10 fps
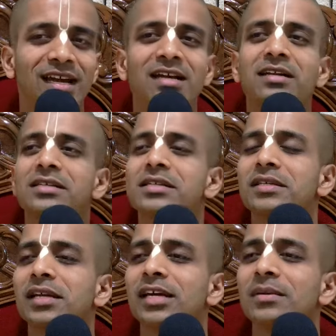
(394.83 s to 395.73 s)
And it is
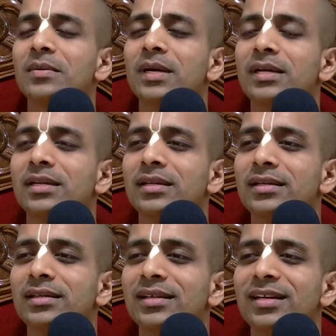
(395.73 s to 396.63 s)
described when
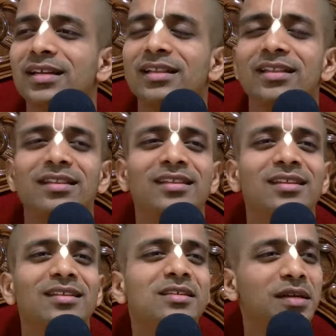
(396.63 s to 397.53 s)
this